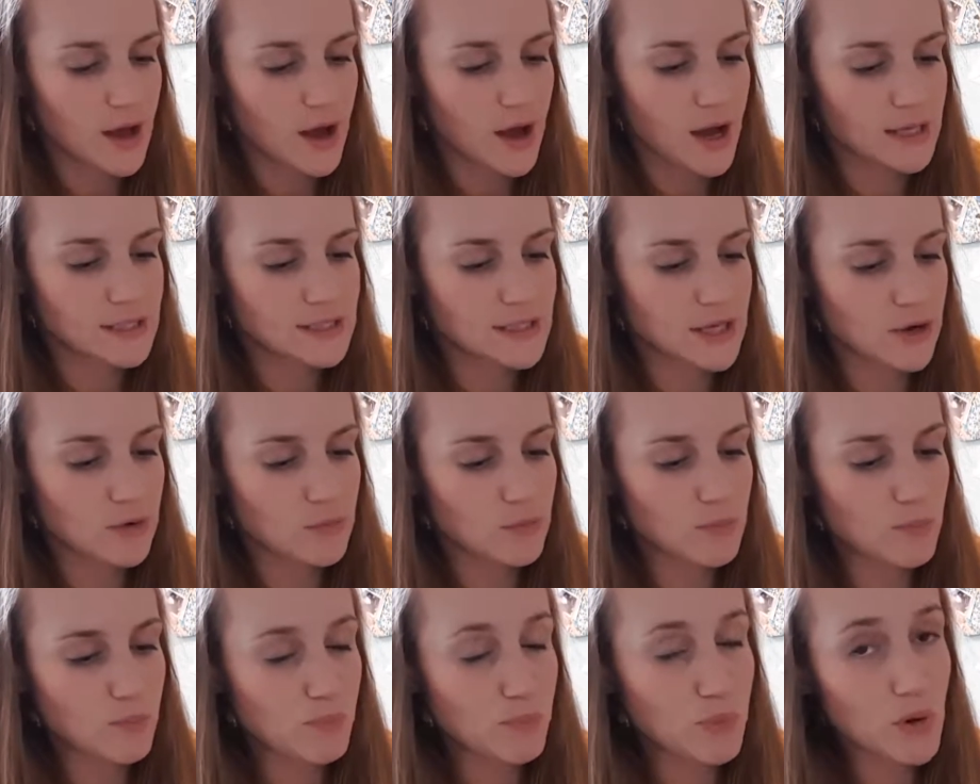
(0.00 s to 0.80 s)
I
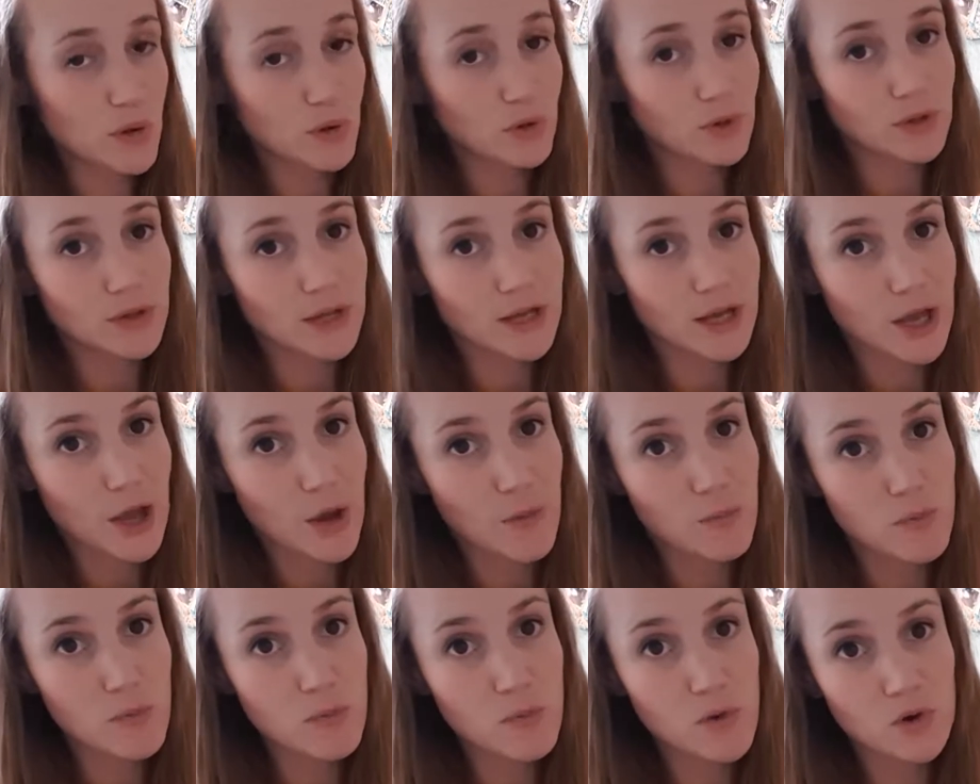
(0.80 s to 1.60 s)
don't pull a
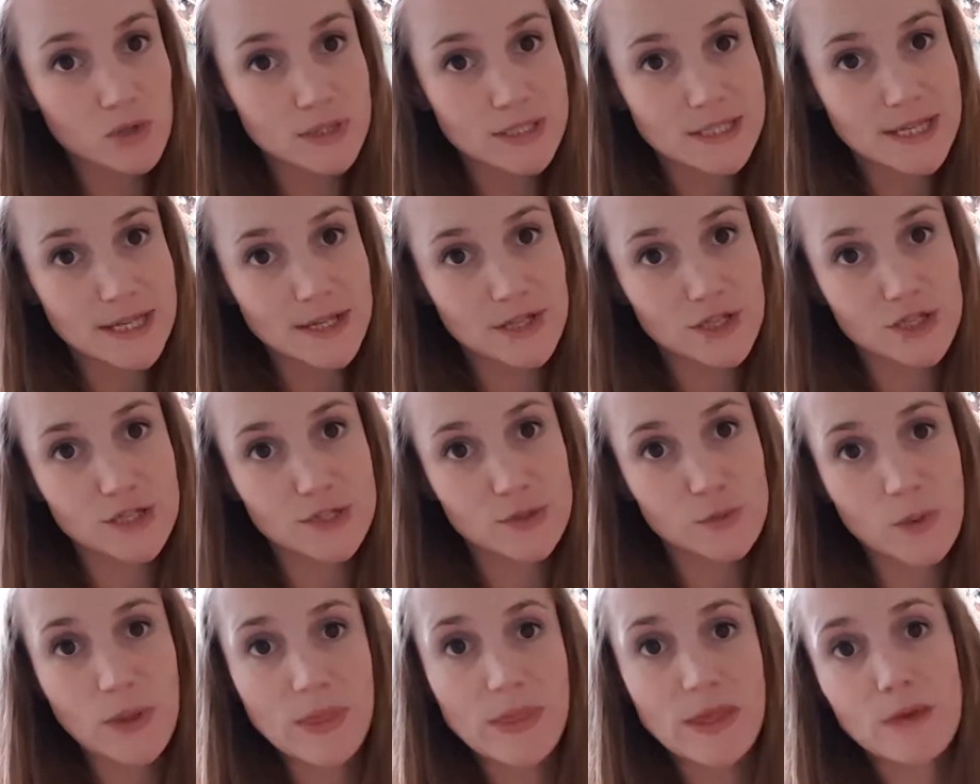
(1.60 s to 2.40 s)
couple more
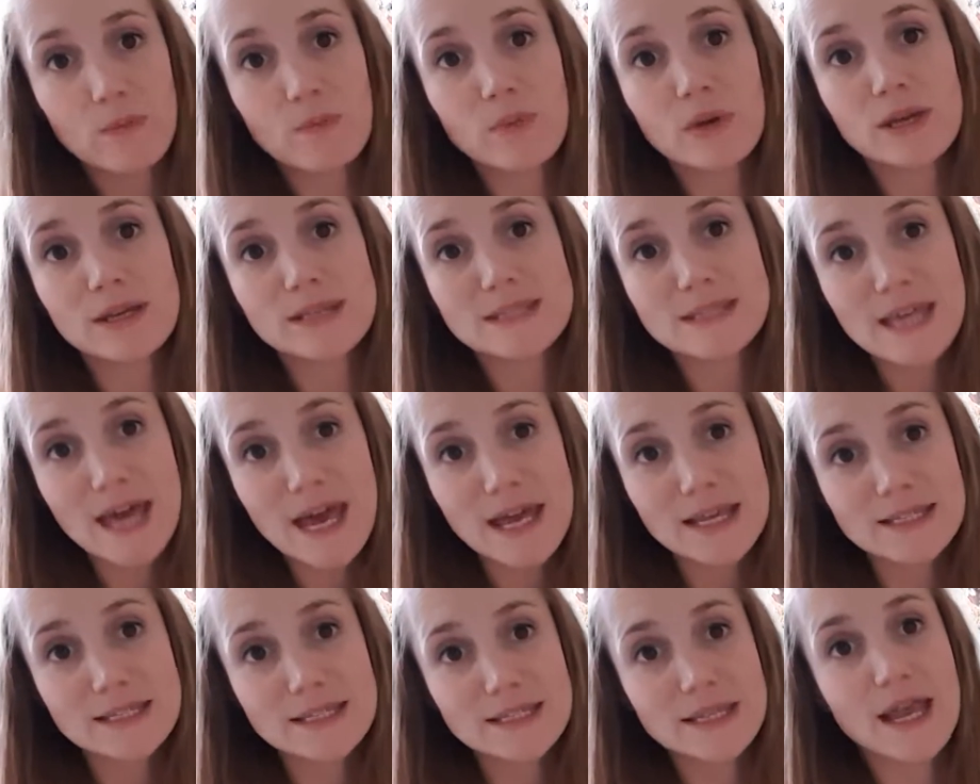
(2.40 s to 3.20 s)
stitches with it, because
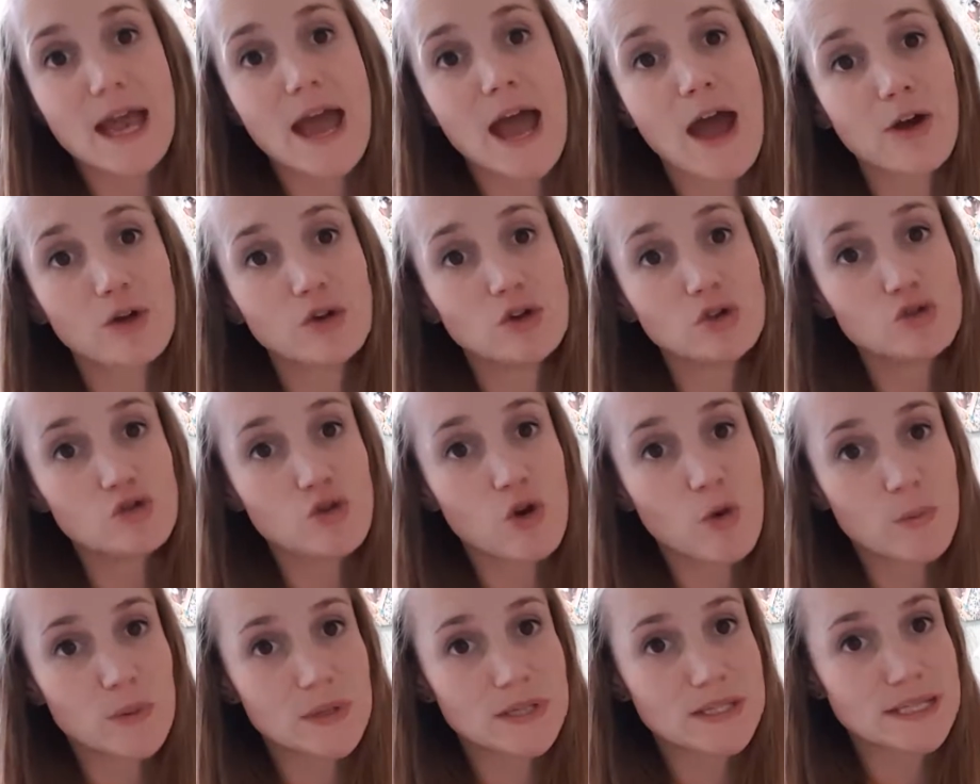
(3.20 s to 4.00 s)
that's how you
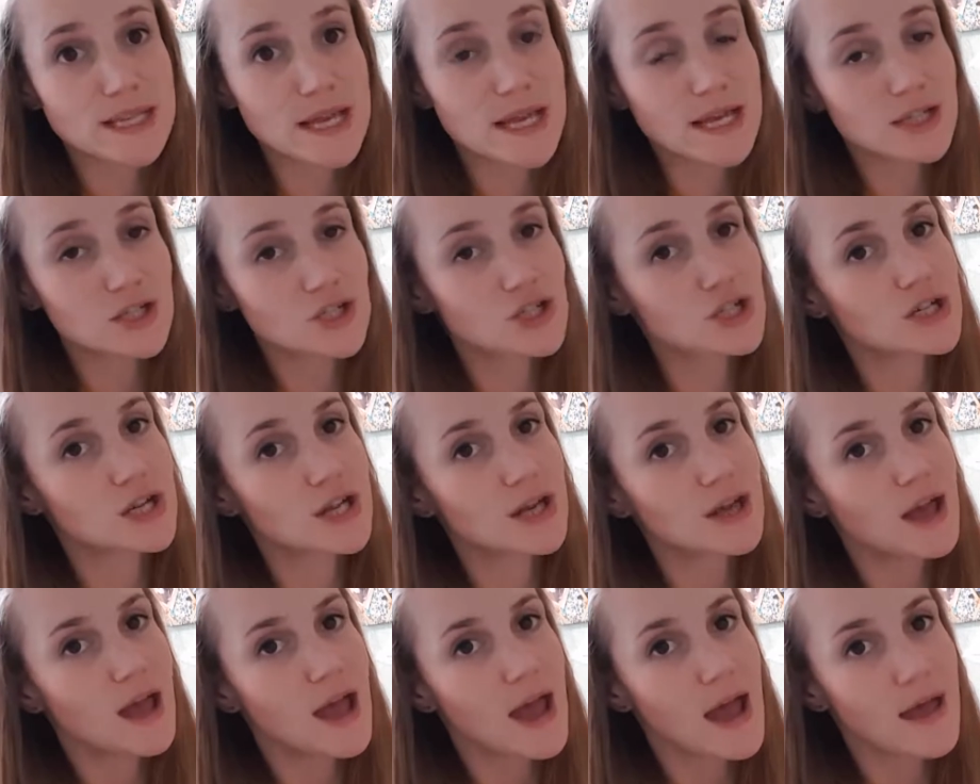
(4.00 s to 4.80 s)
drop a stitch,
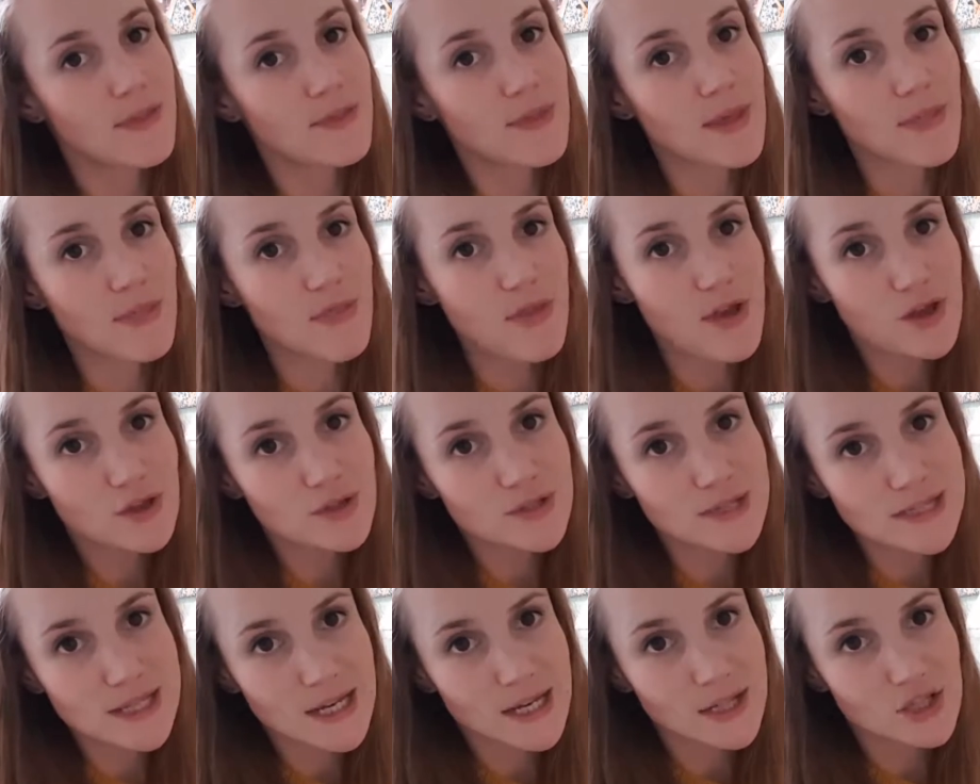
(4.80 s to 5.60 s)
and then those
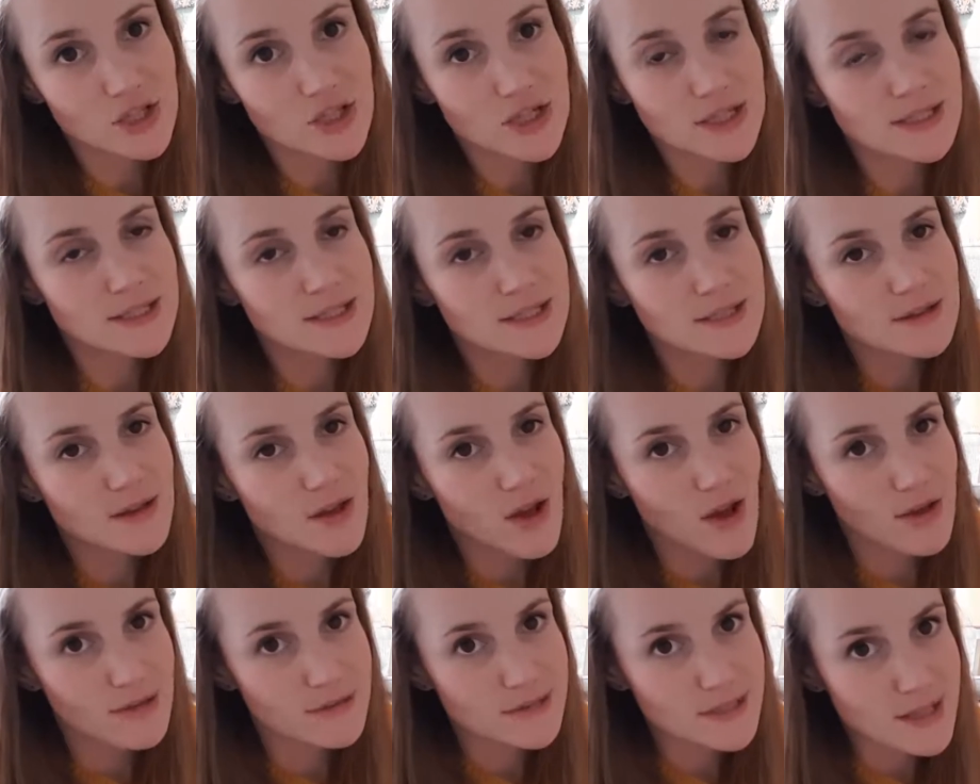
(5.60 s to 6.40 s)
stitches
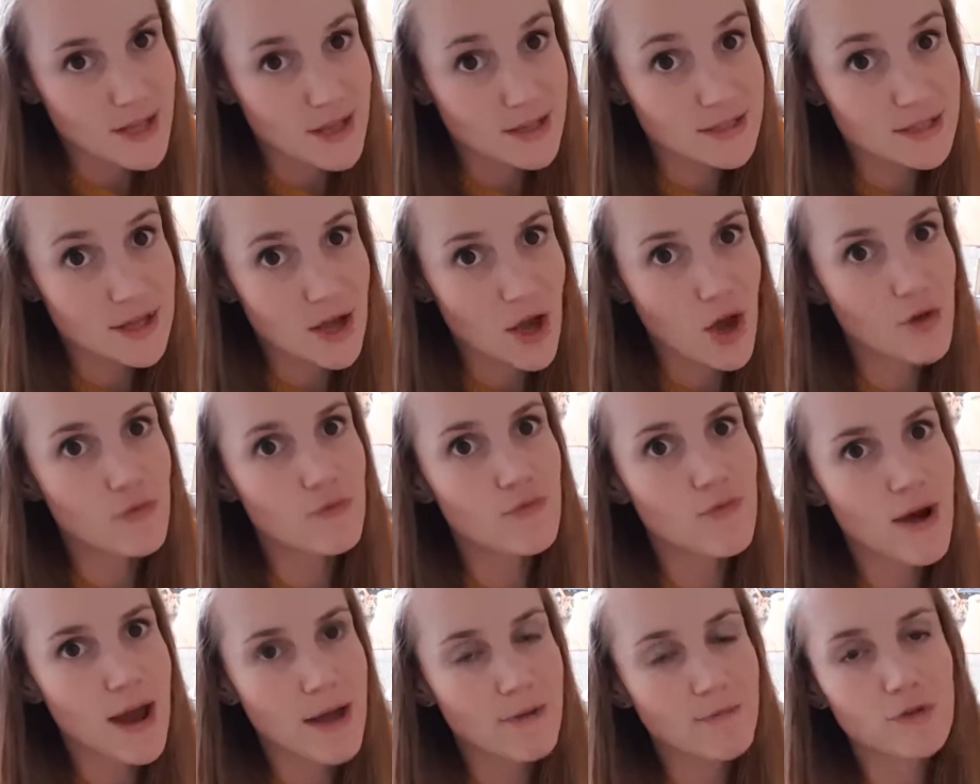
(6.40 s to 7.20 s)
start to
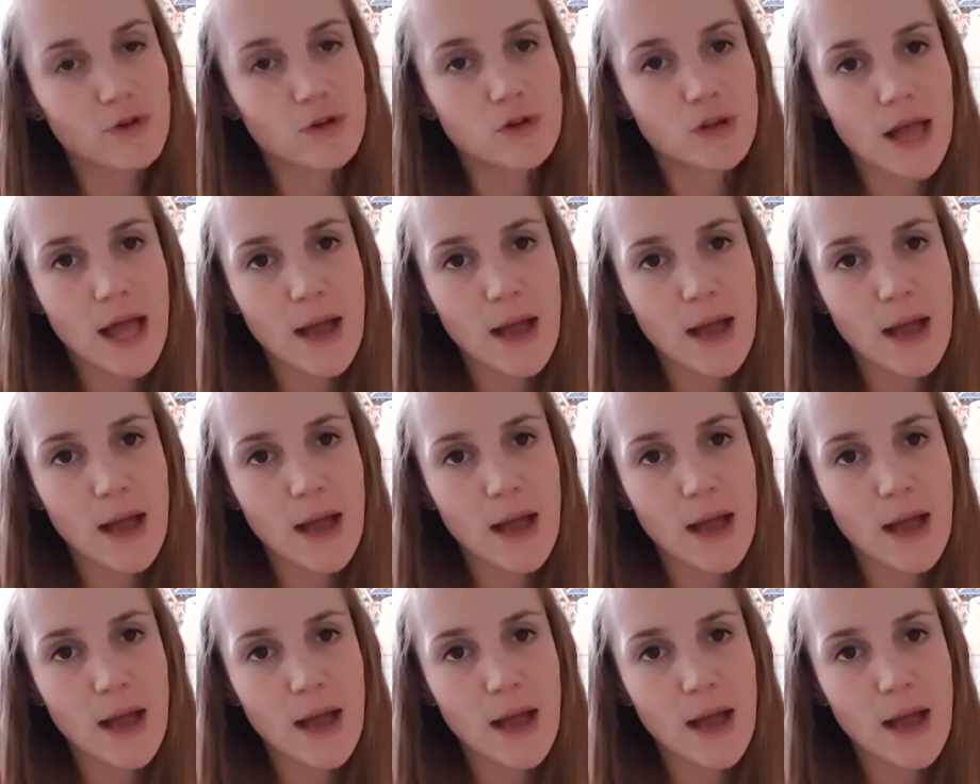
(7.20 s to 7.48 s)
unravel.